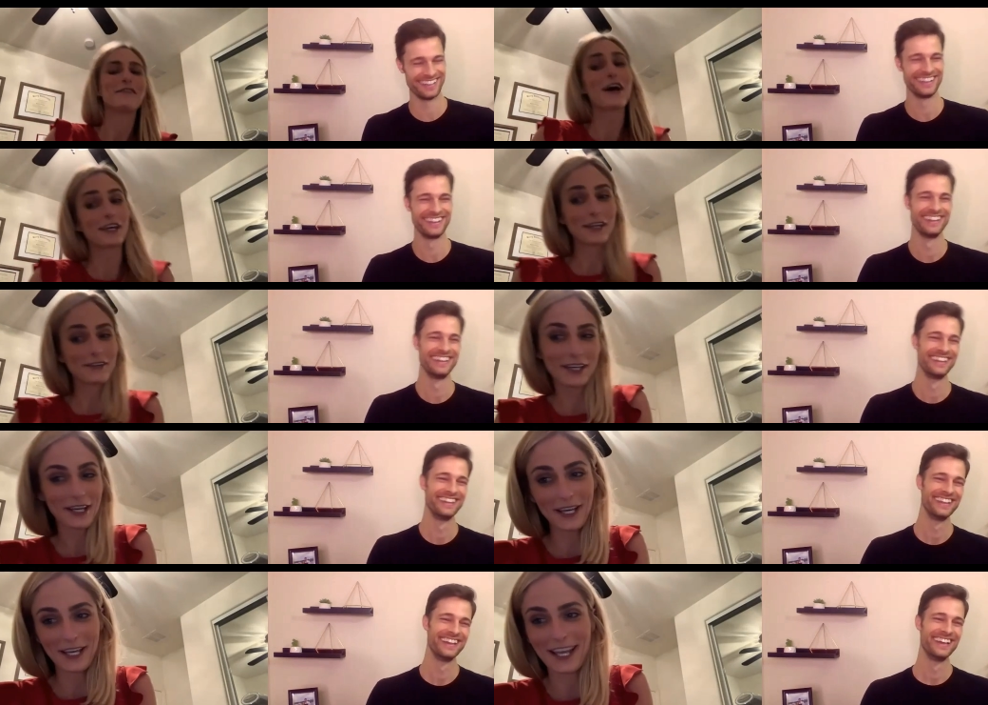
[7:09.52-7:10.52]
Speaker 1: well you
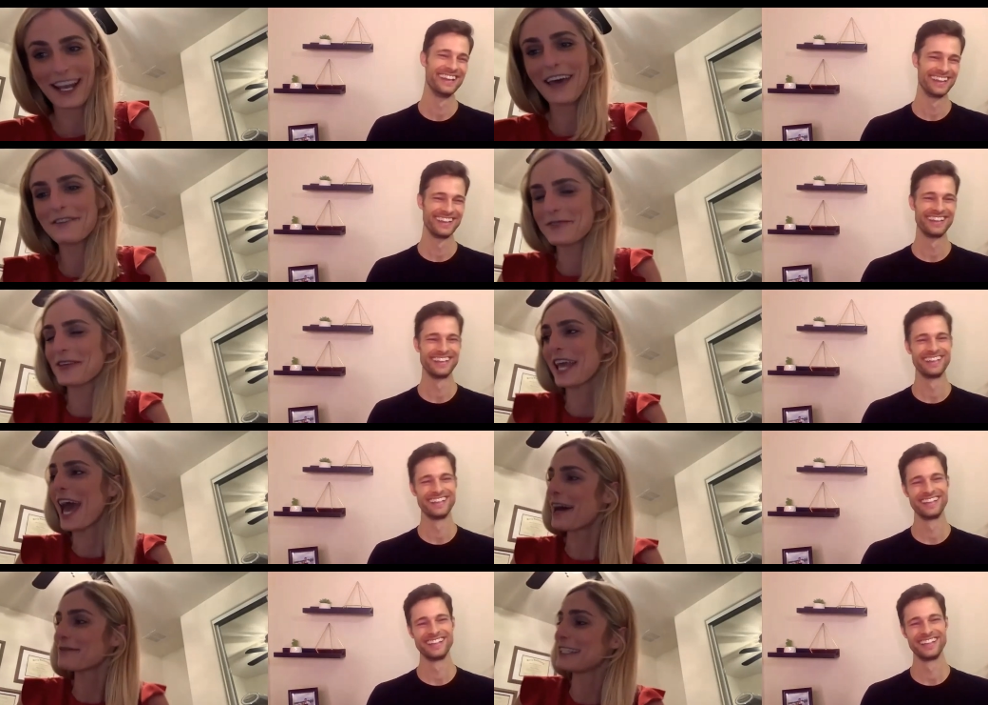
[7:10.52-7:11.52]
could i would be
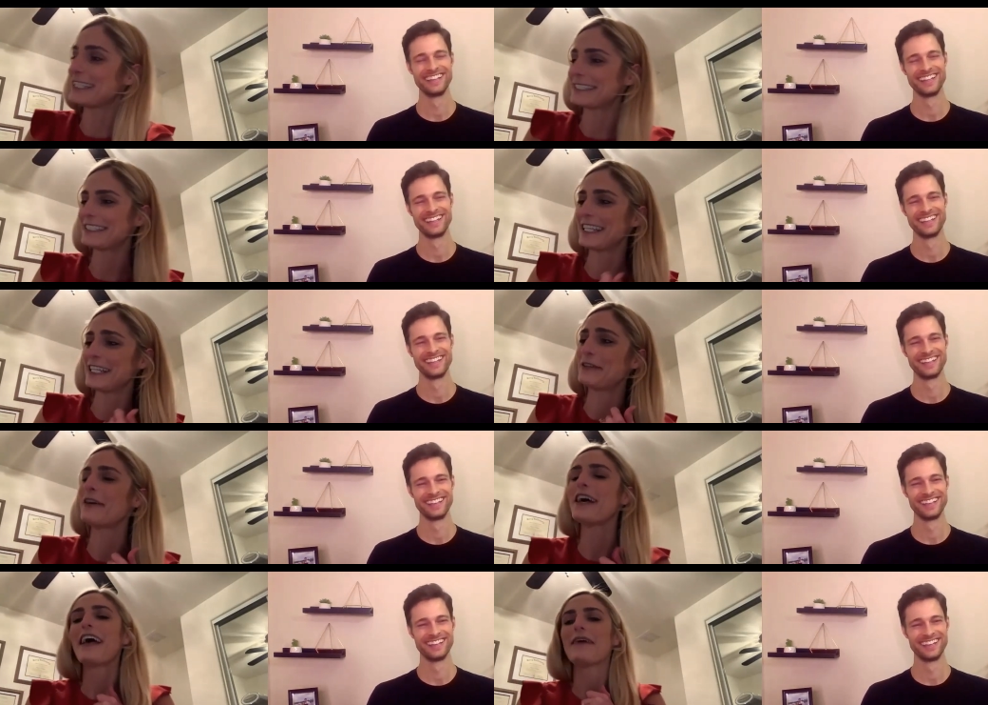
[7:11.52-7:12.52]
happy to see you
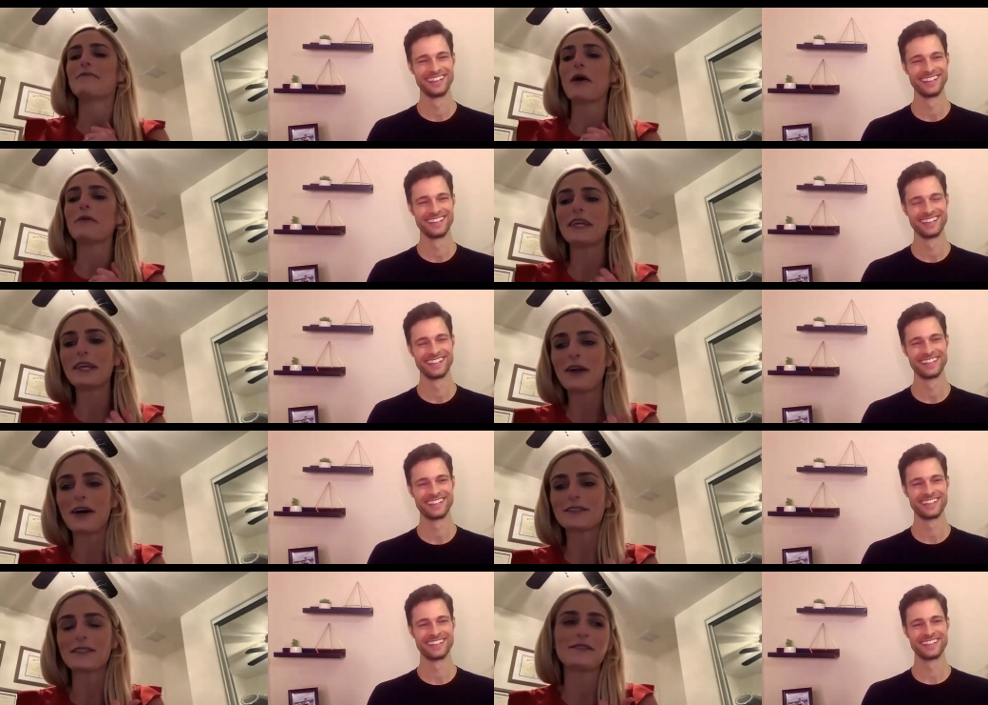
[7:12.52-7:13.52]
but we can
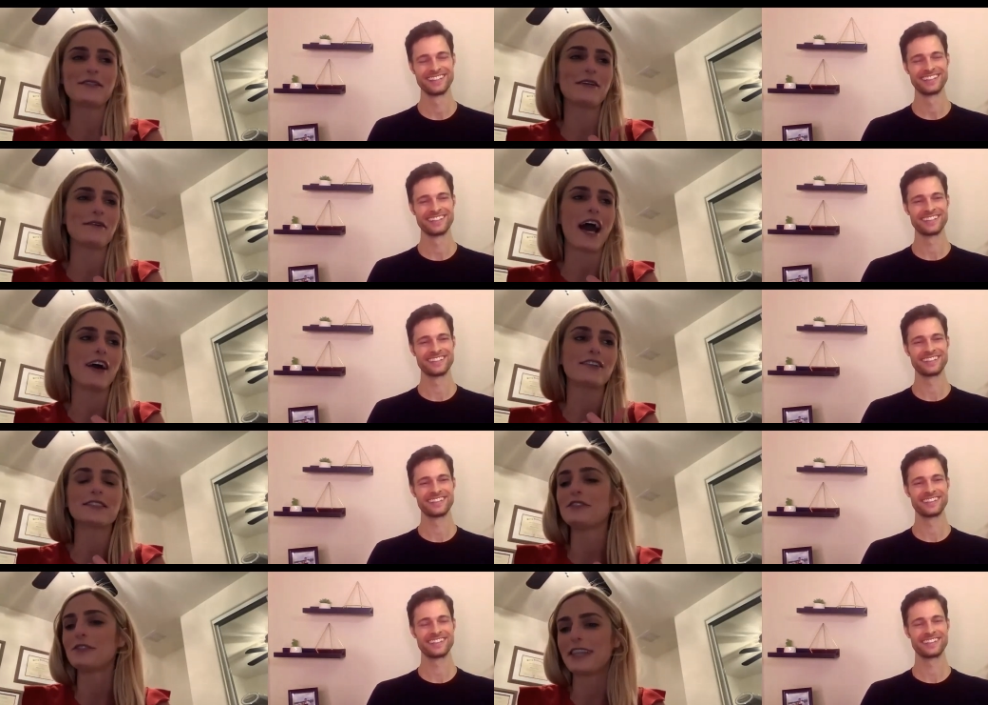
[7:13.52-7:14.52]
also do i
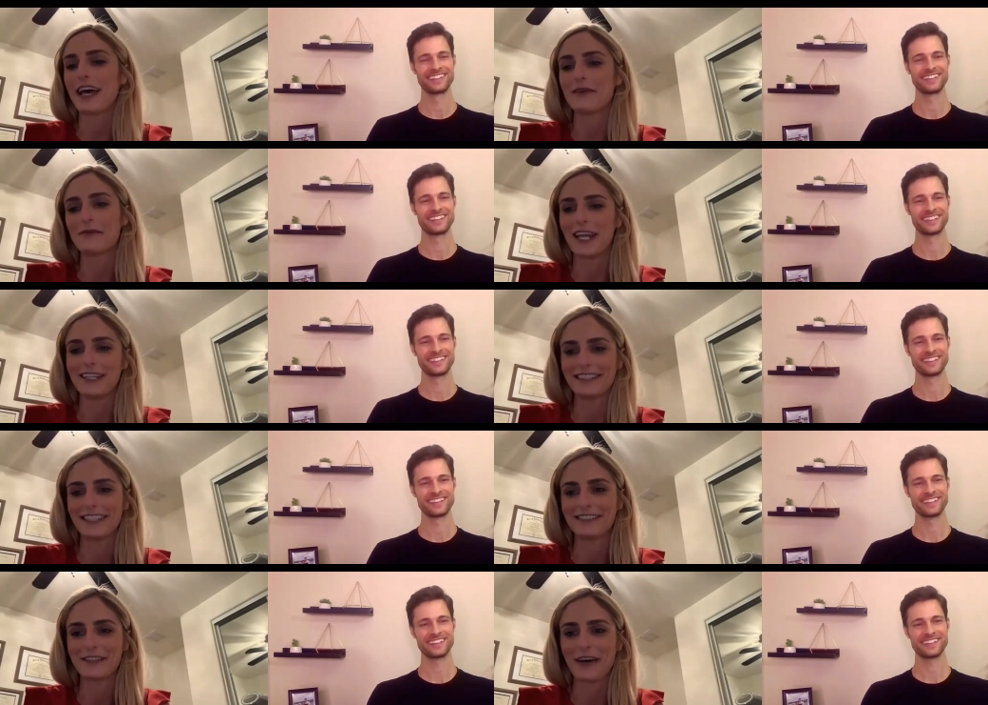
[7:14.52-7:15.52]
also do
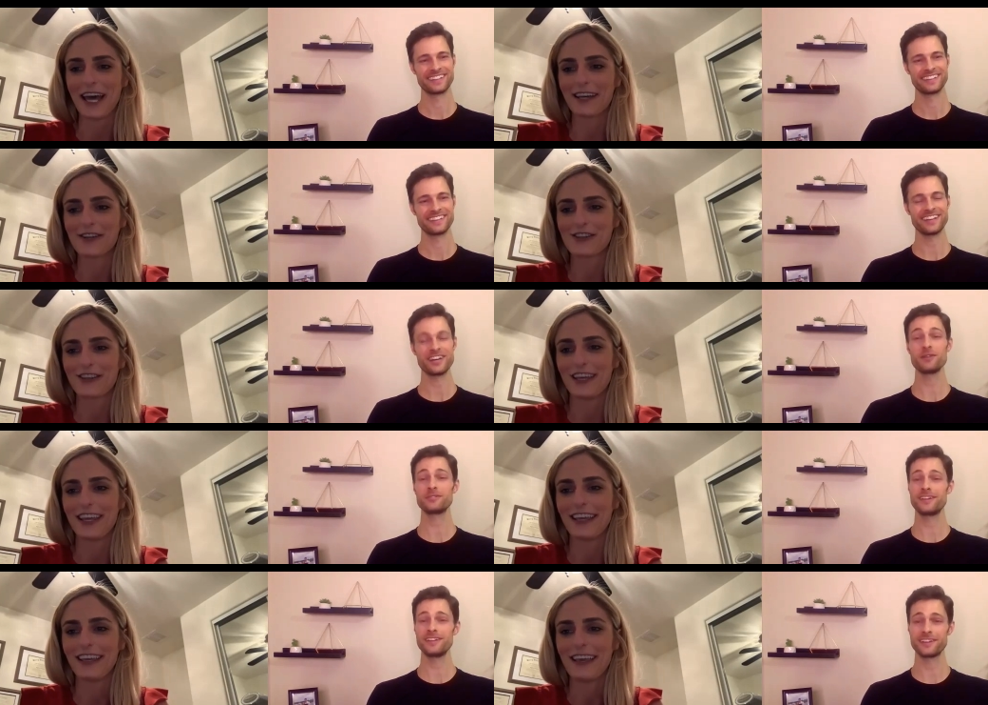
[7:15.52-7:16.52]
telemedicine so i oh, actually oh,
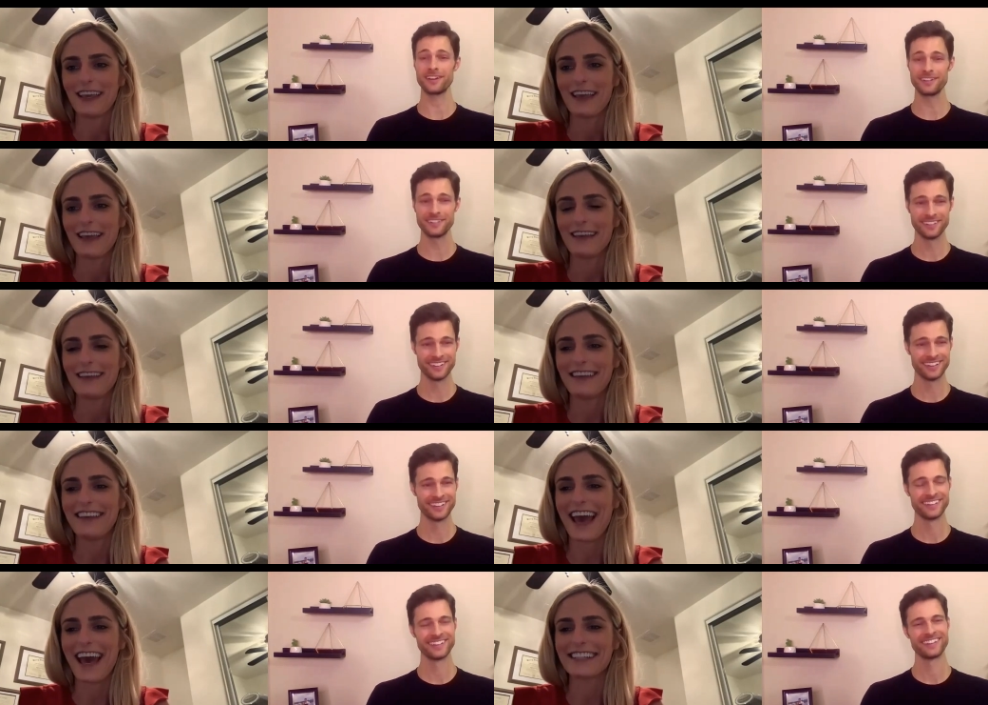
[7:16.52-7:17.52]
there you go
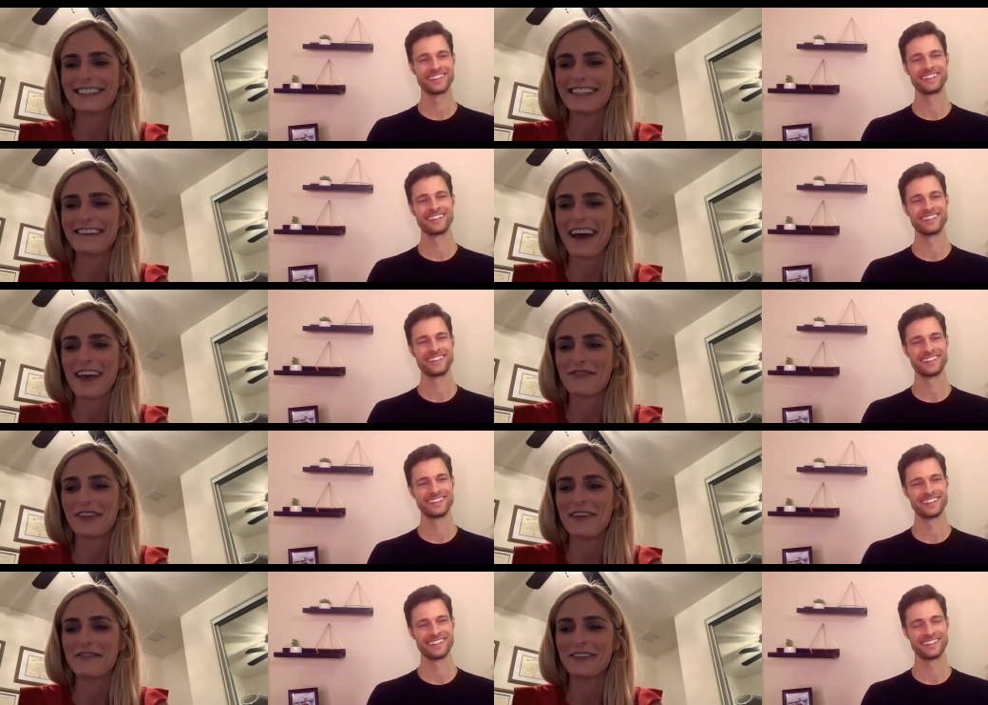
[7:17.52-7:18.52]
yeah so i've been
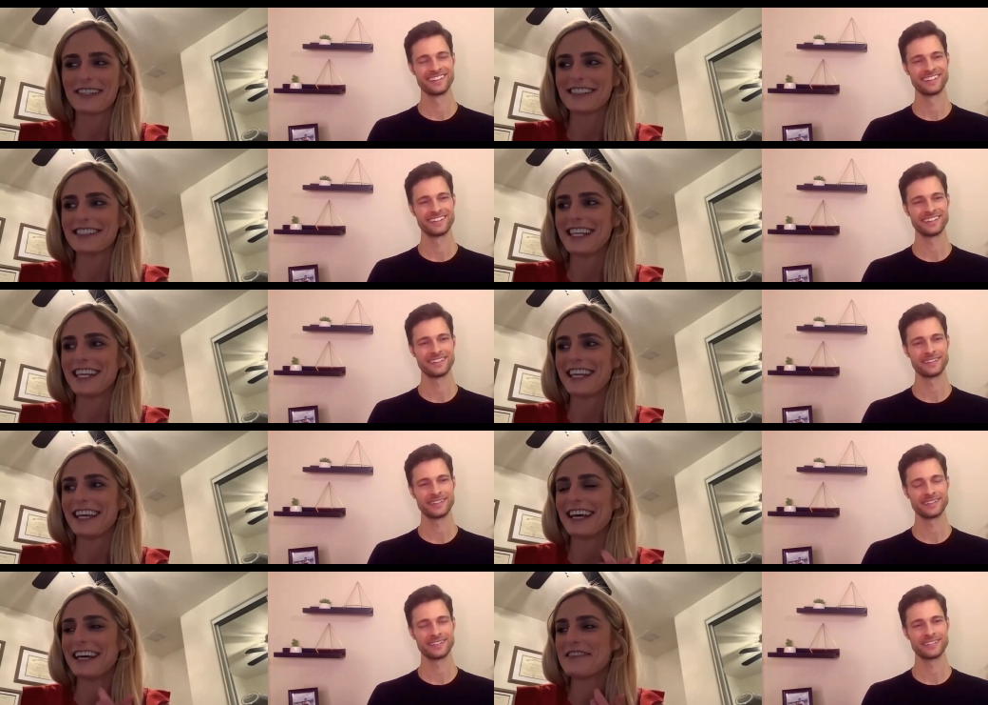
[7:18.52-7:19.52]
able to see
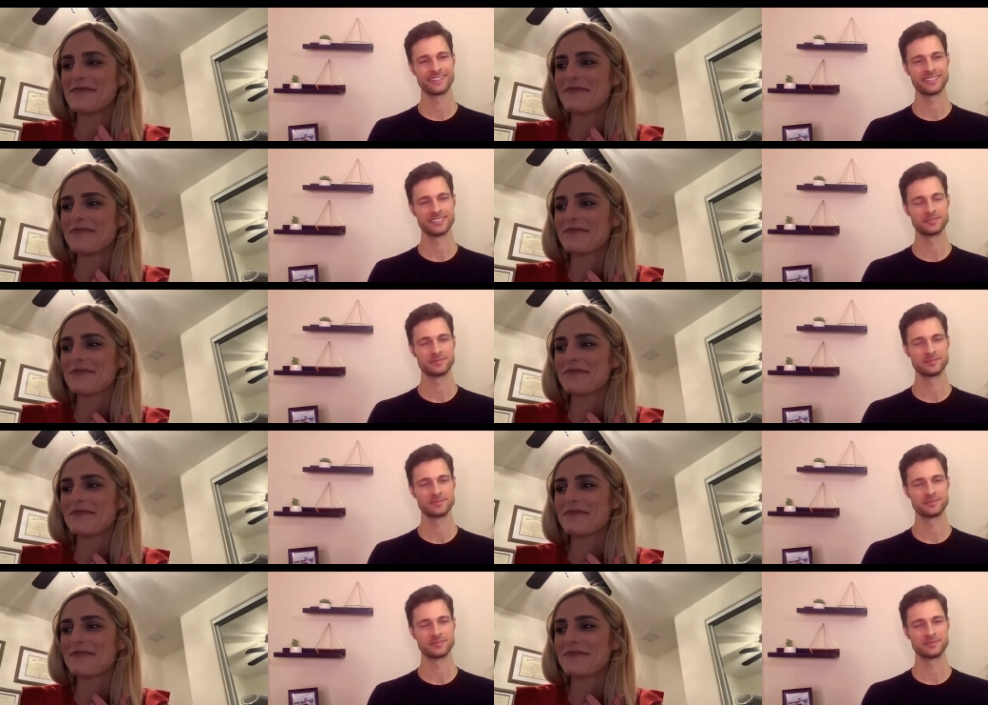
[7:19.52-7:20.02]
um,